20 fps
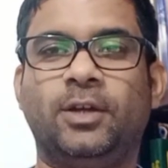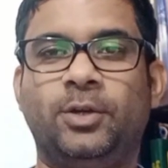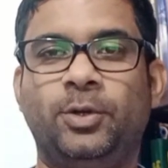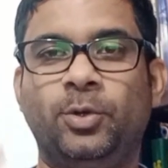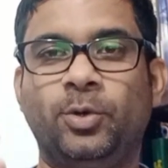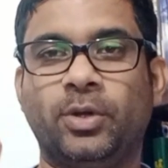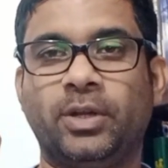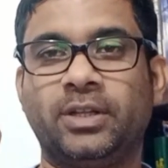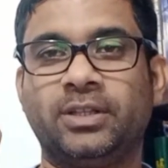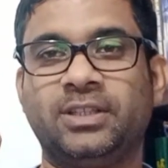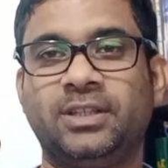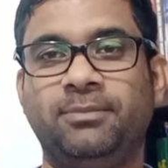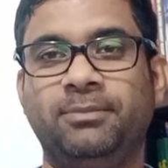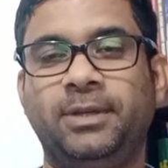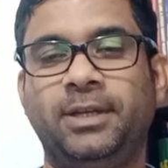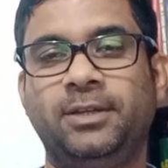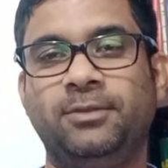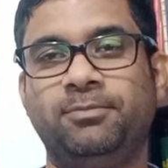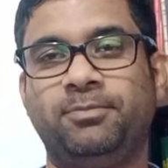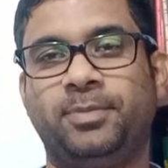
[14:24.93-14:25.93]
During the
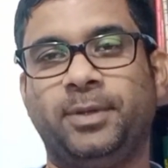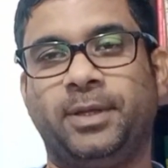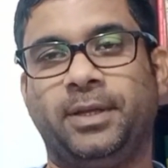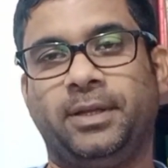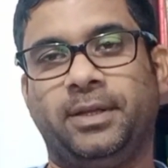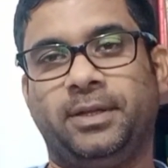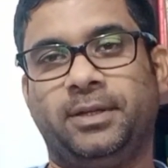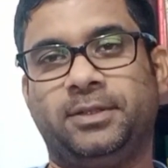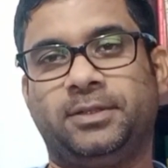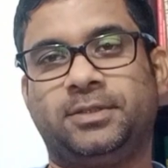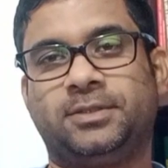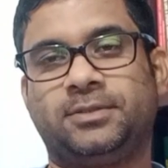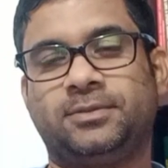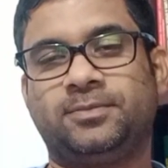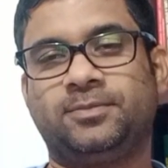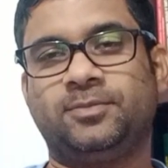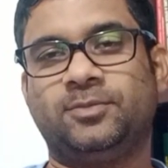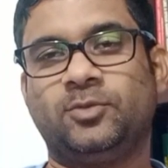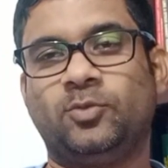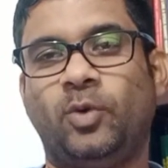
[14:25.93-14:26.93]
mean period,
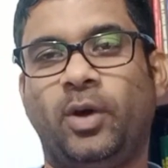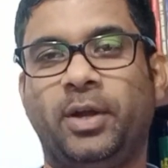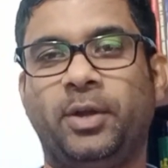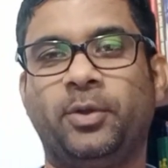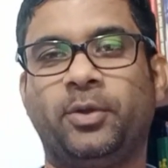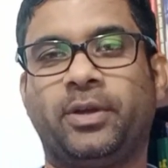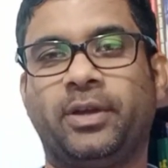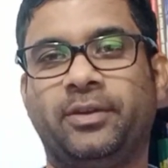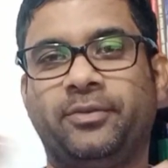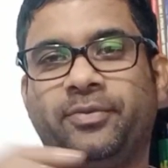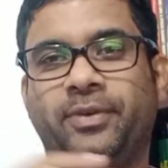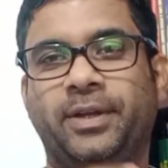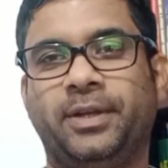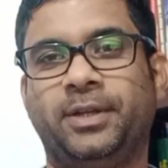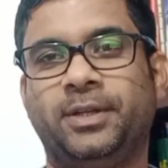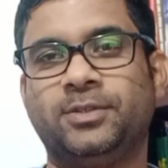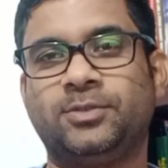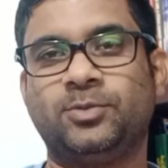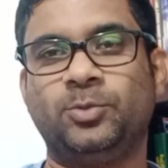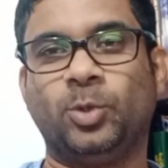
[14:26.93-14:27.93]
what you can
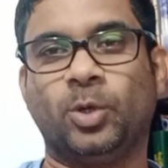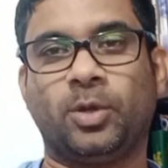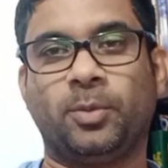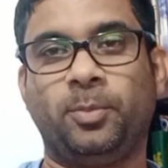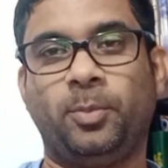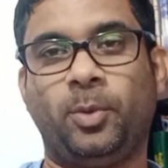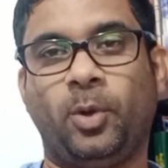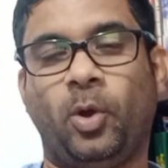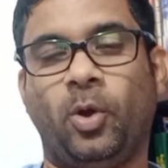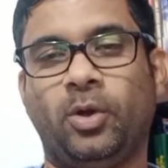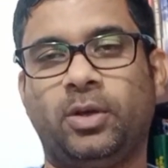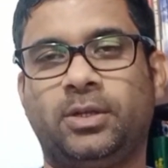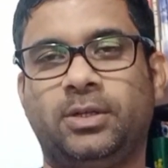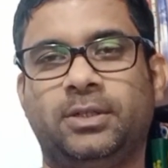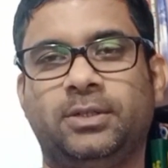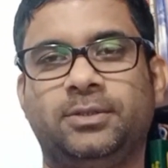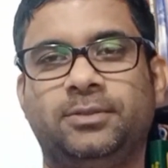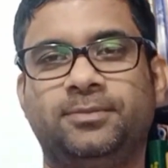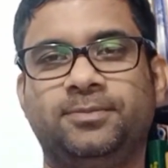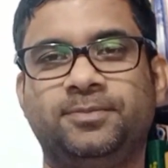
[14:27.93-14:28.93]
find is your
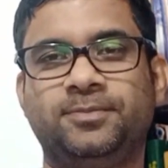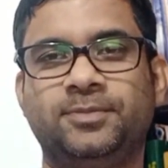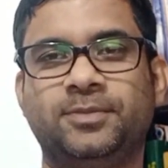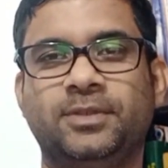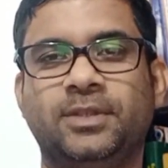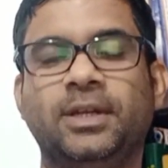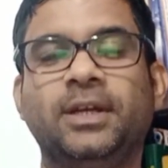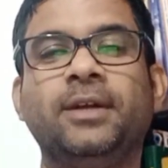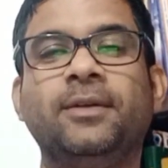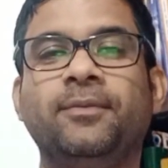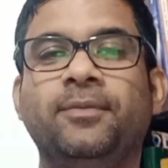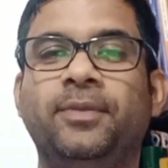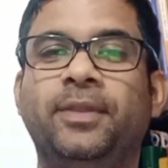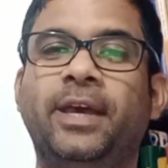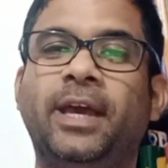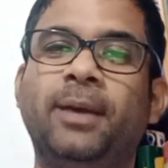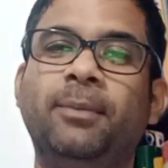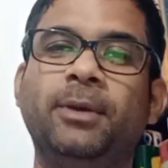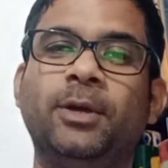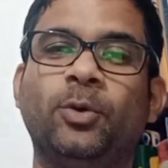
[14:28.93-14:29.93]
broker.
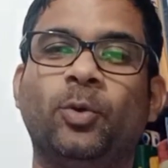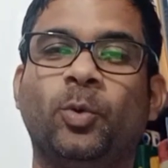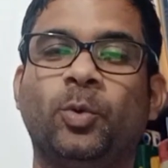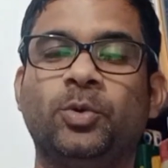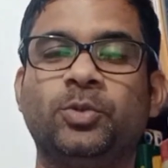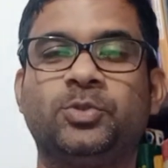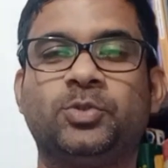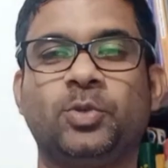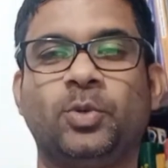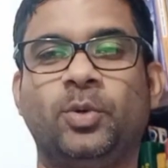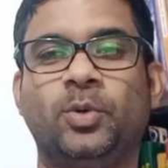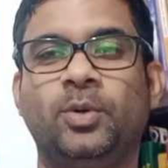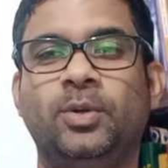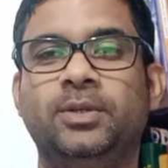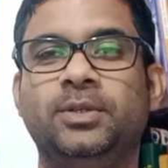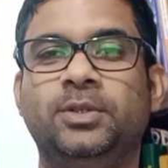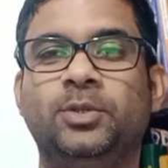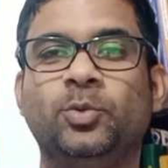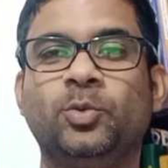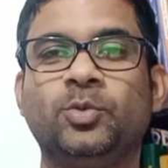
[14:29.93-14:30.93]
They may
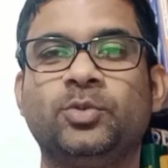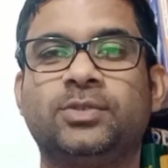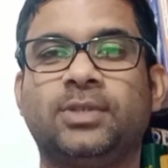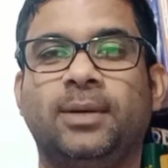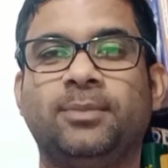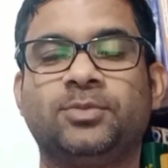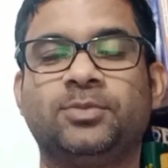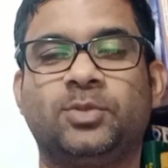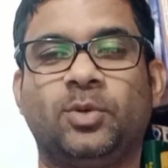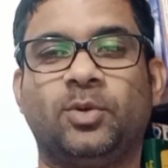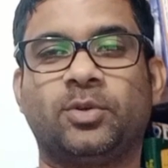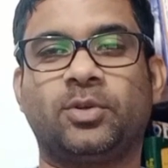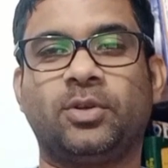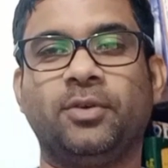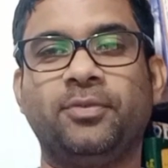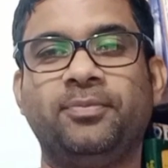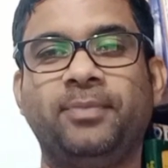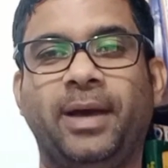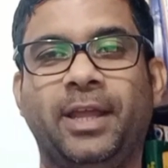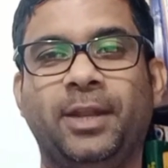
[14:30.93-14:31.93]
also do some sort
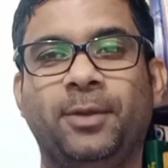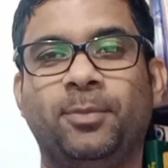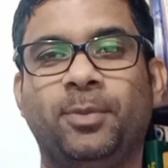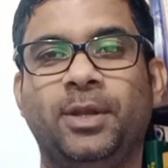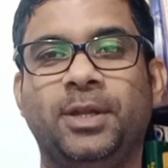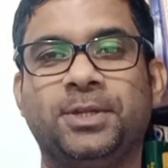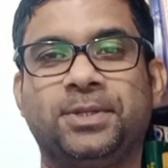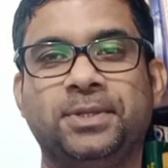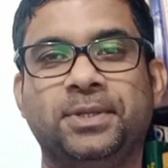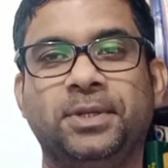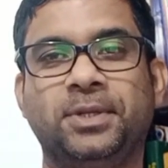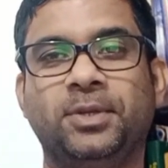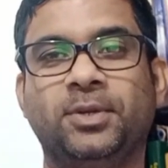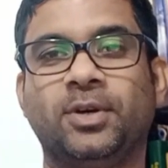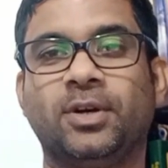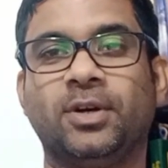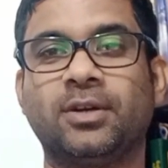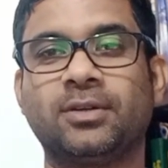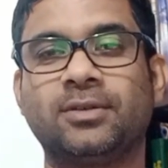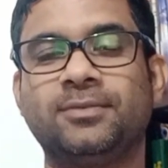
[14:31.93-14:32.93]
of manipulation in
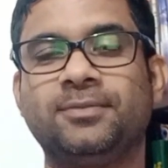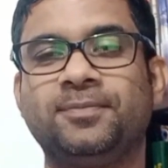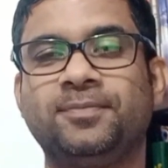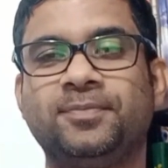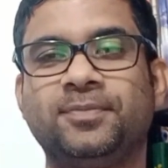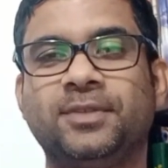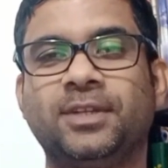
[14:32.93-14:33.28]
your